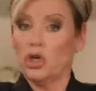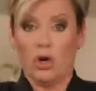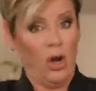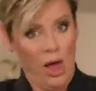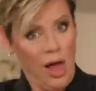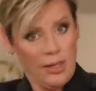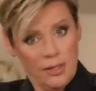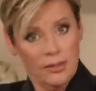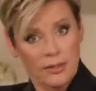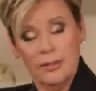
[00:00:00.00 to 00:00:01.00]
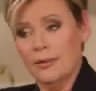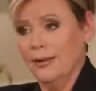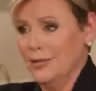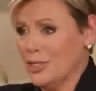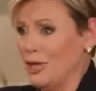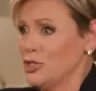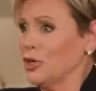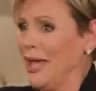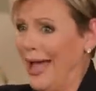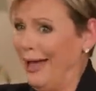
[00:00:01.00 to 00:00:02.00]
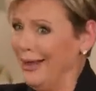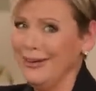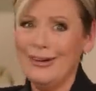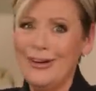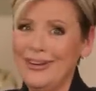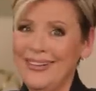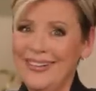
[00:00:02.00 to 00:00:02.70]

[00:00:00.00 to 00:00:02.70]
your clock? Says your calendar?